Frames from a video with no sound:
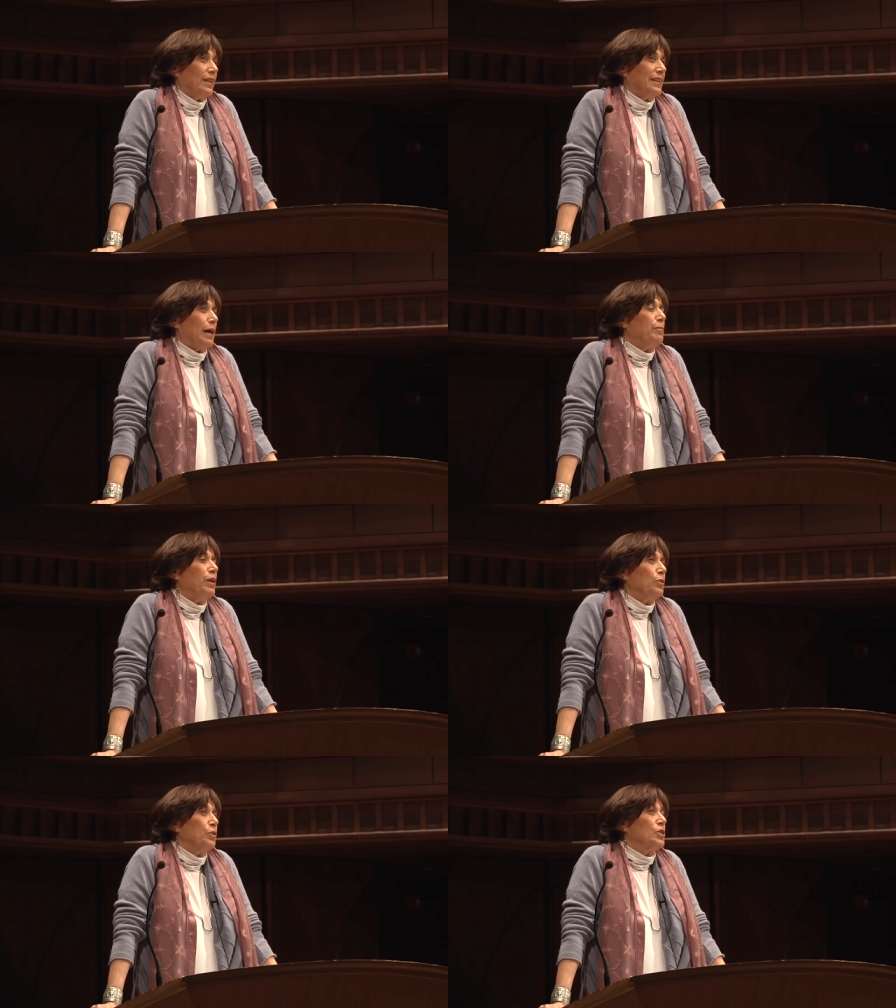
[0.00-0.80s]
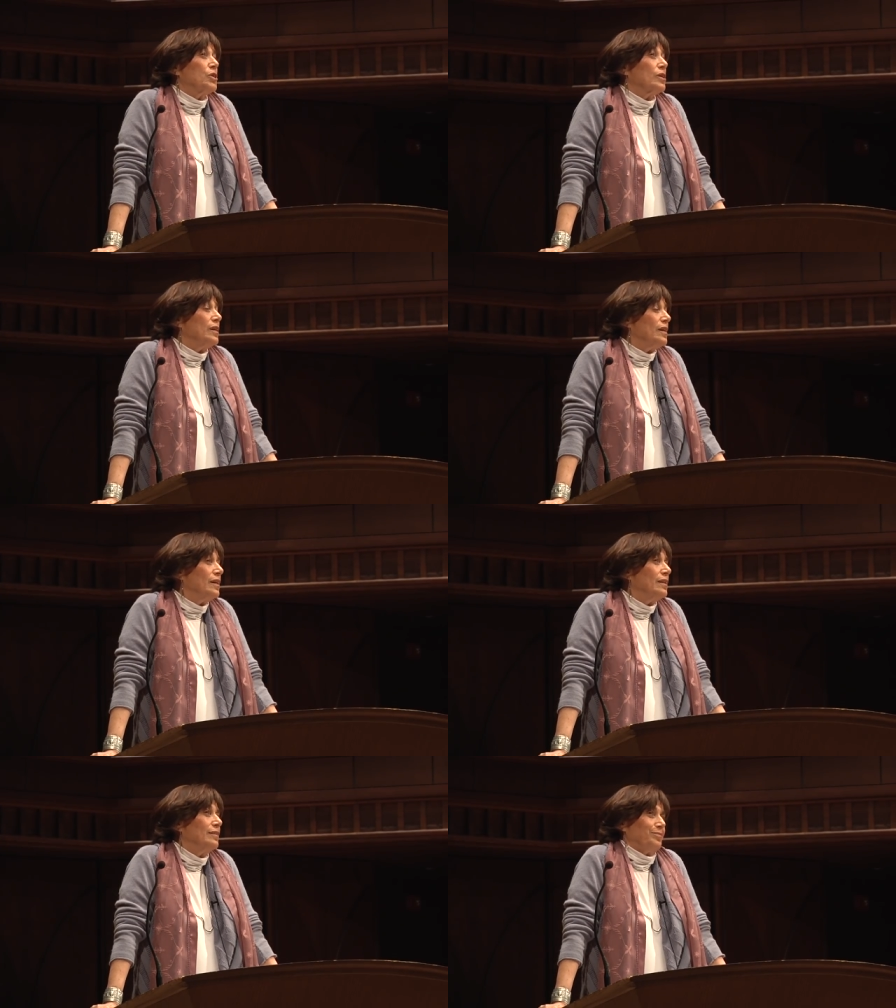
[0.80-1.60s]
Zaman Yo
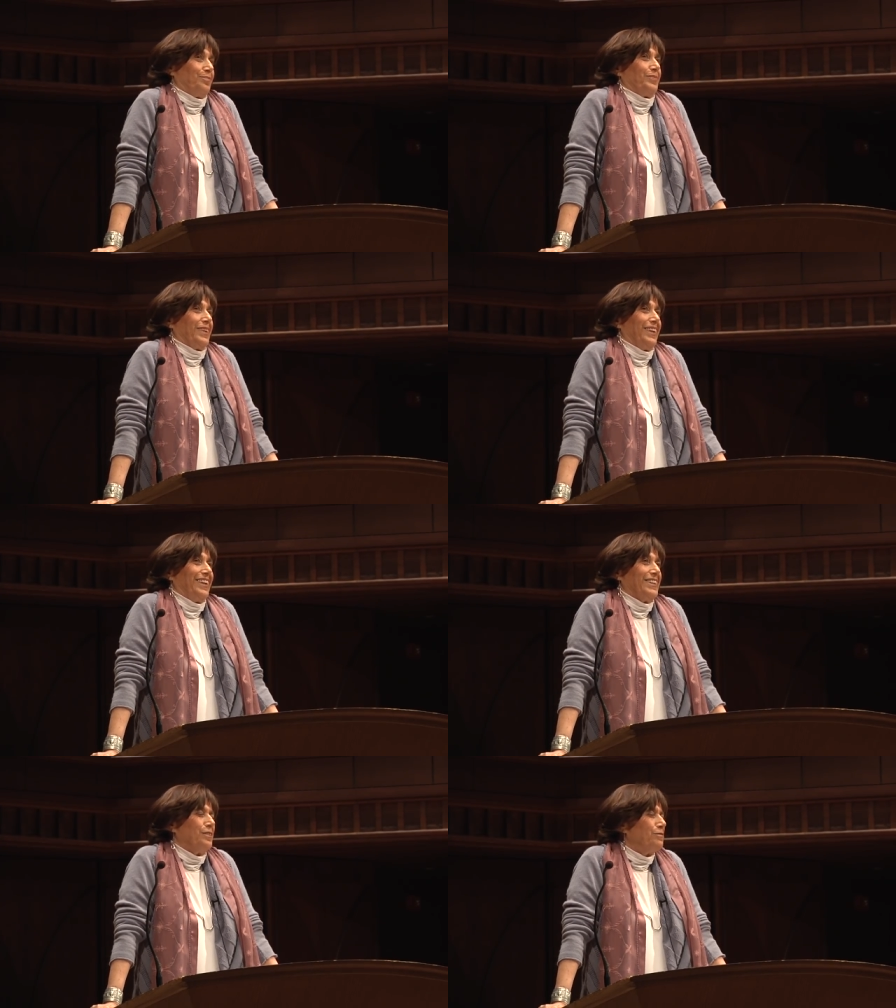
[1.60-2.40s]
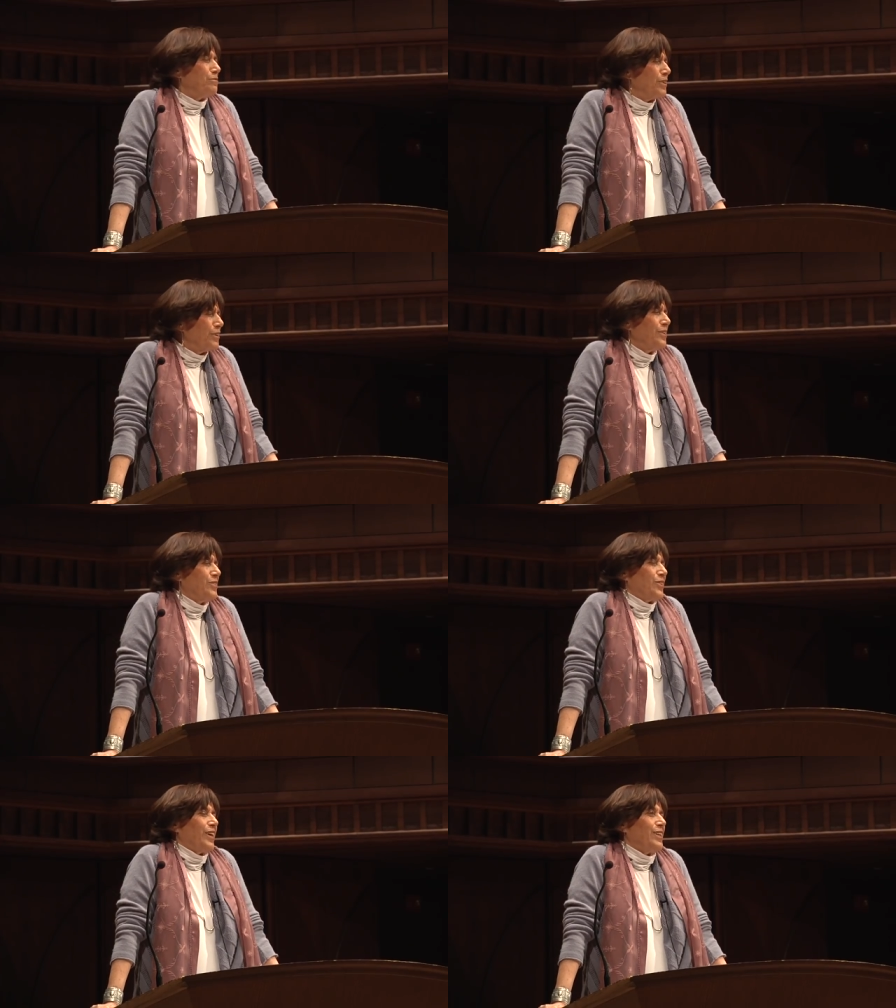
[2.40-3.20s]
it's a very
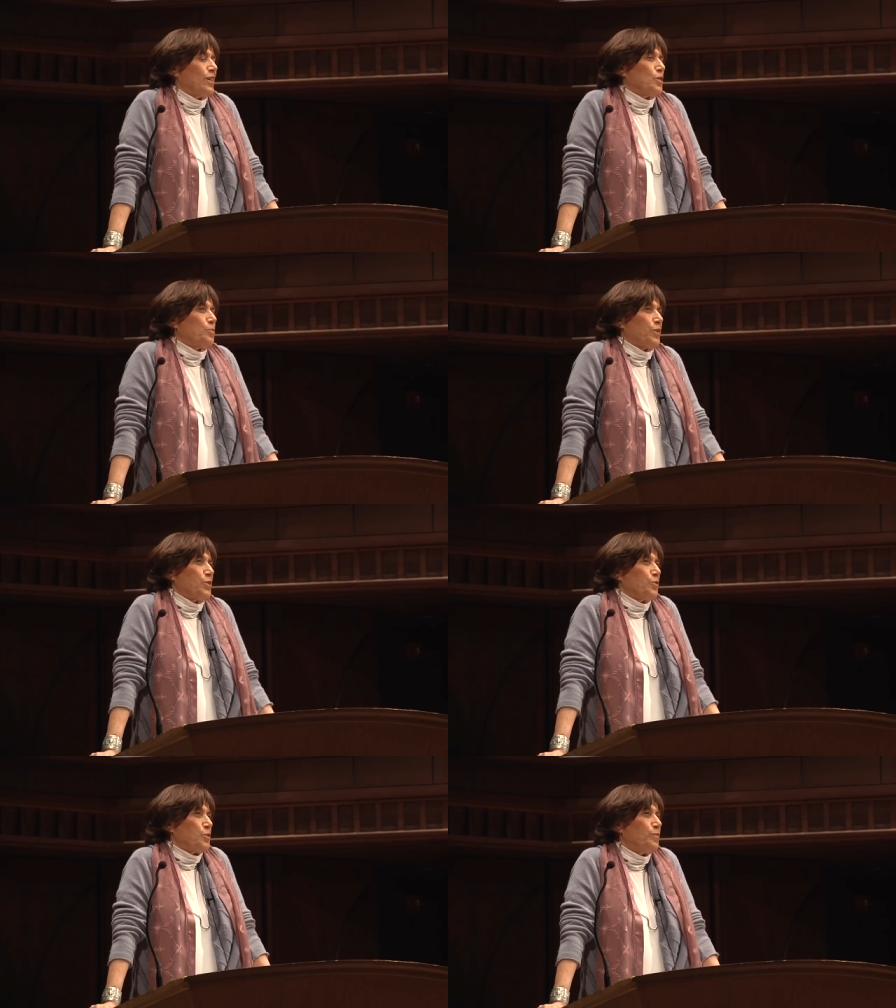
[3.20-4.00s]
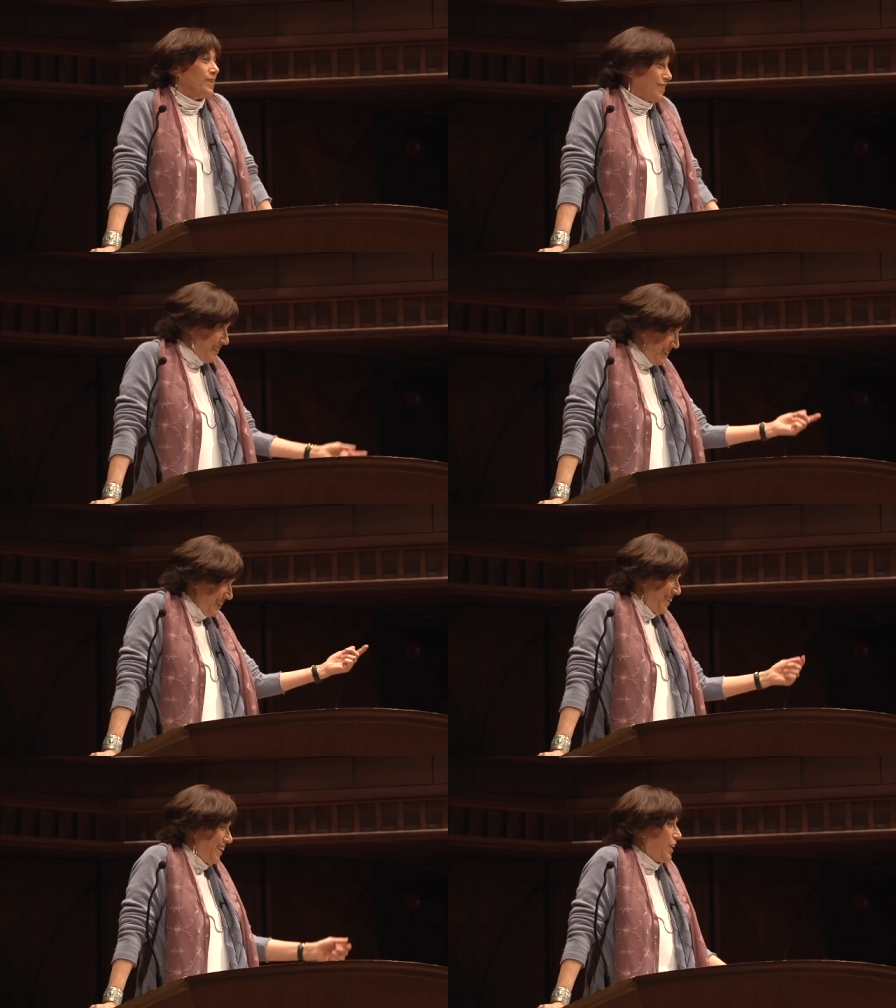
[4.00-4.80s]
Chinese expression which means
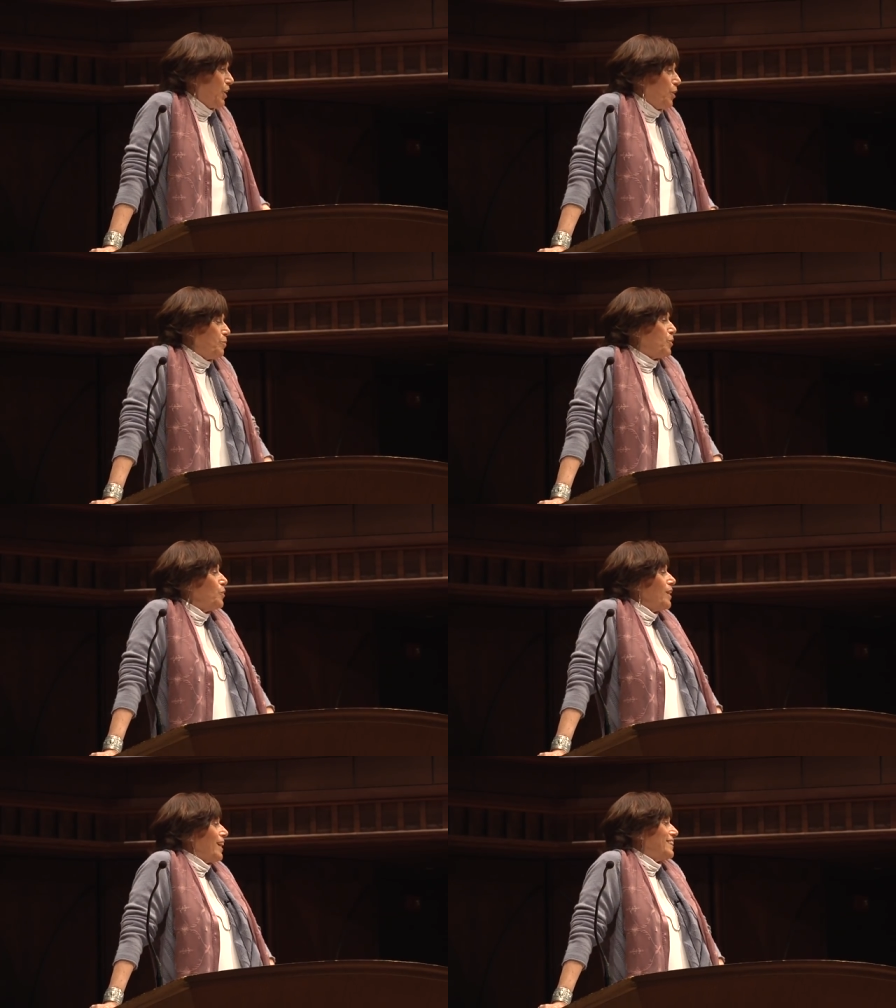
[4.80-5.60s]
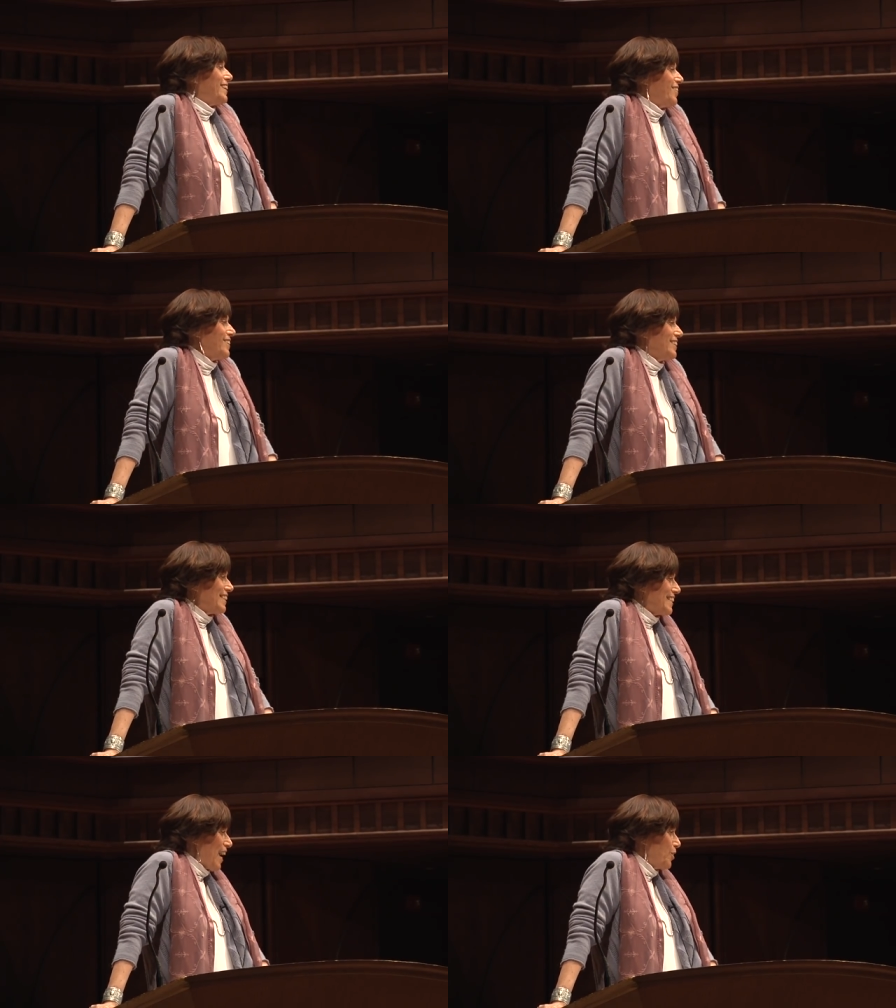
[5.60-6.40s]
between us there is the
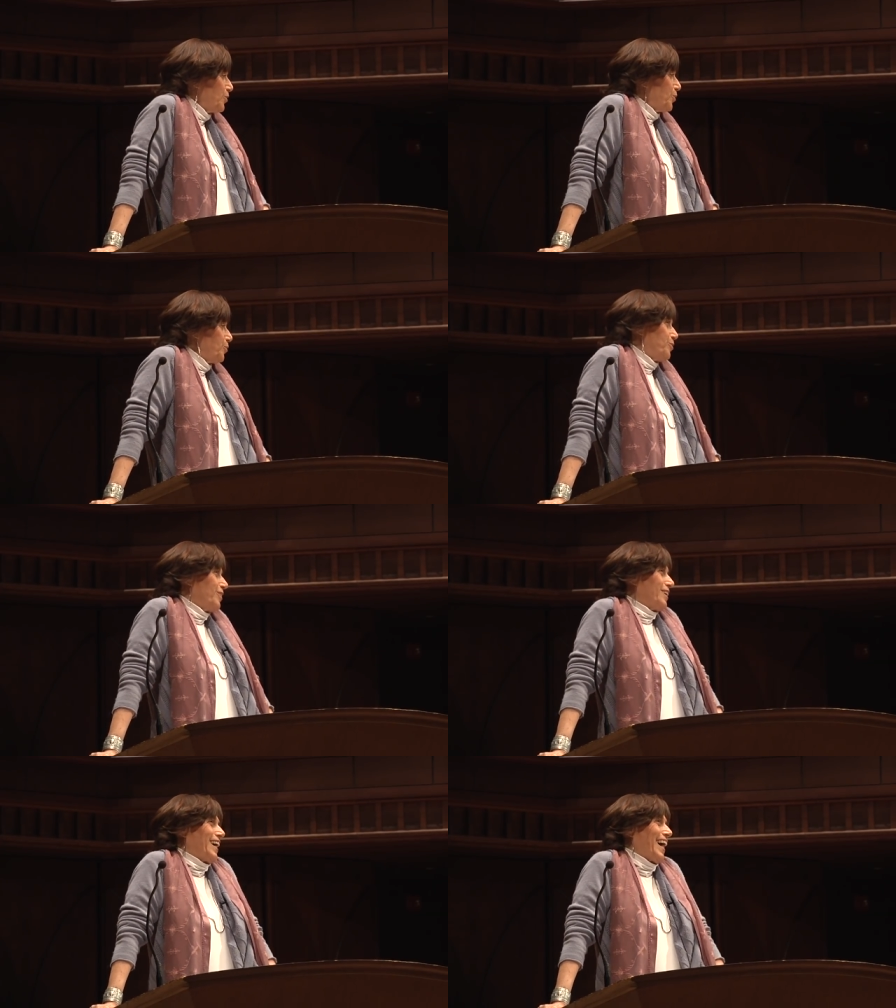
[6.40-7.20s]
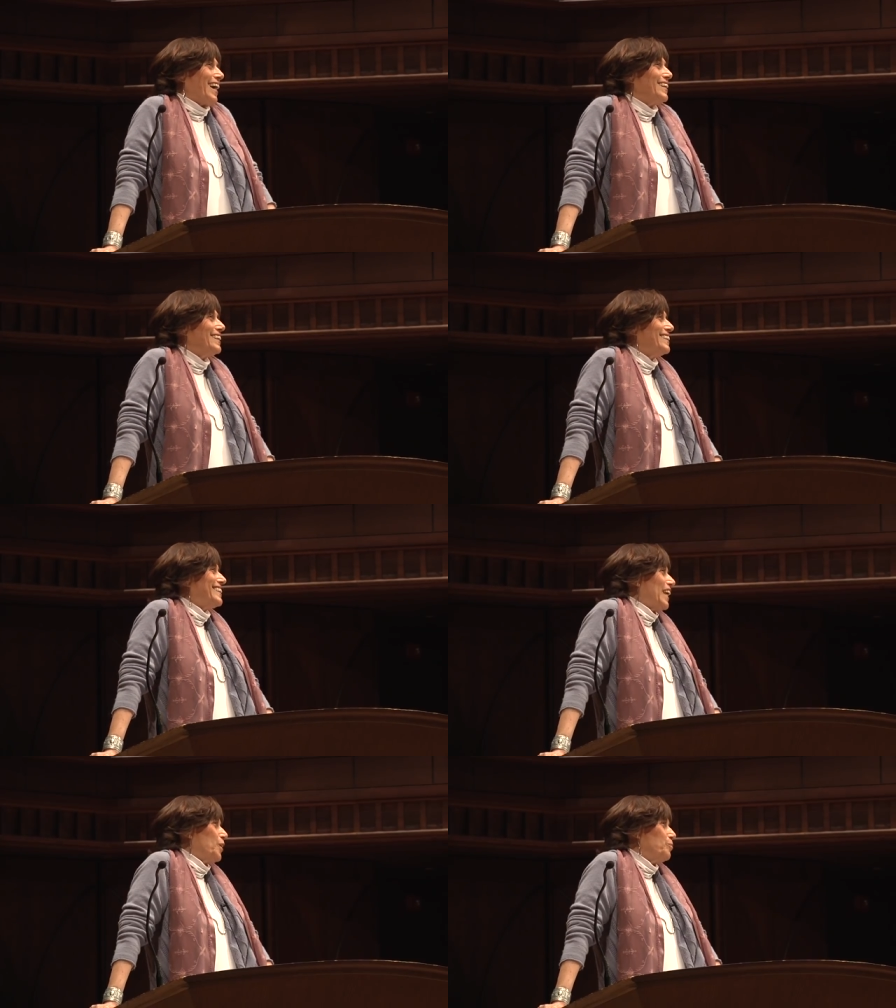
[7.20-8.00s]
sound of
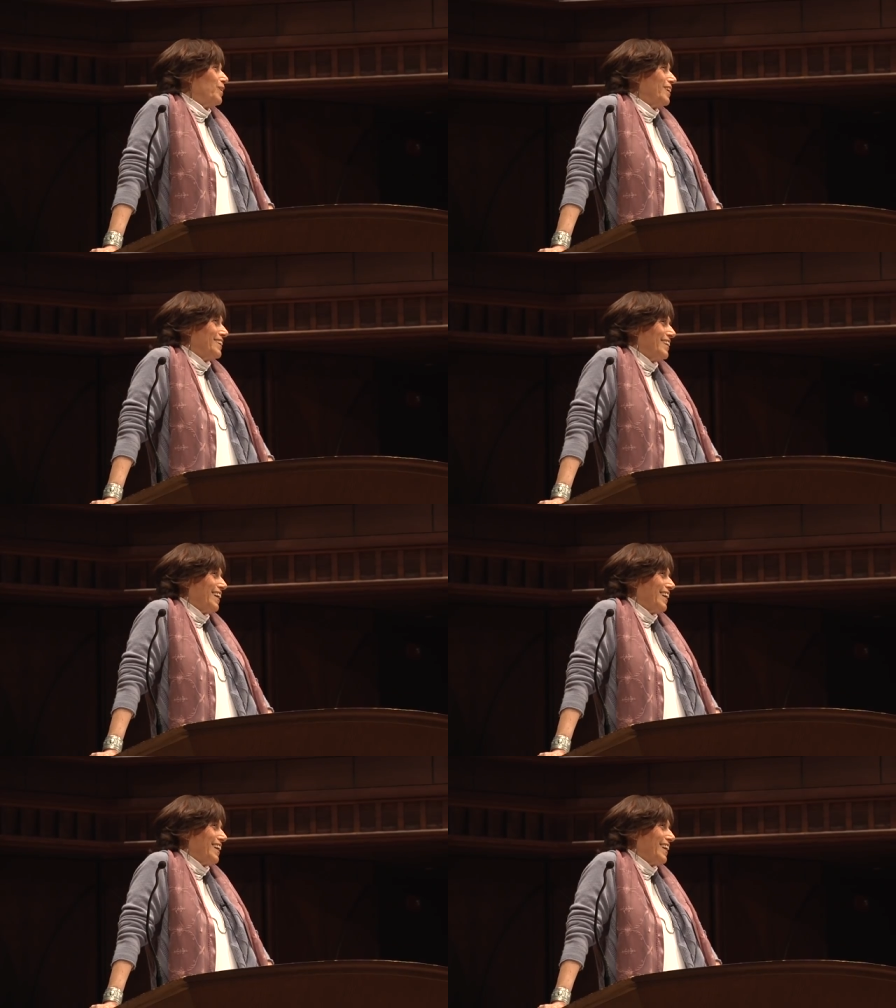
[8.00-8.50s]
unsayable,